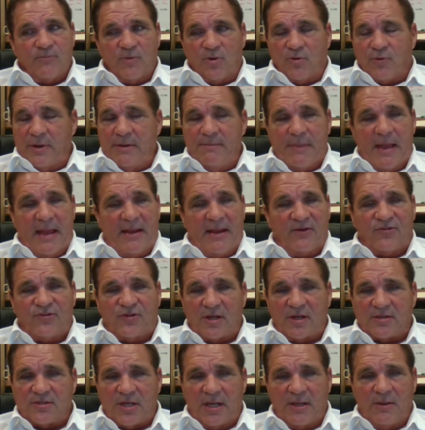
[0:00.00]
Green Bay is
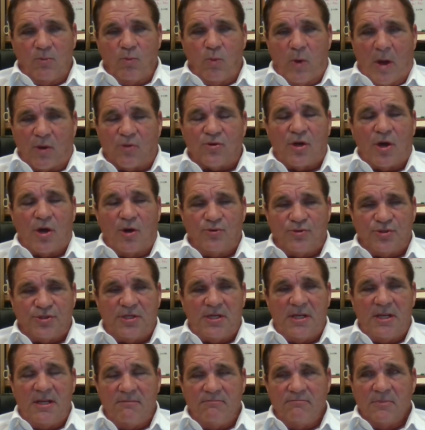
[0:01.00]
such a well-coached
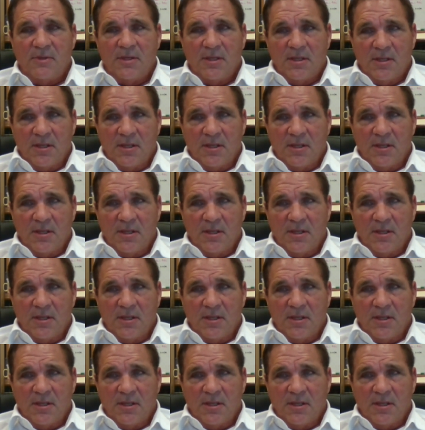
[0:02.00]
team.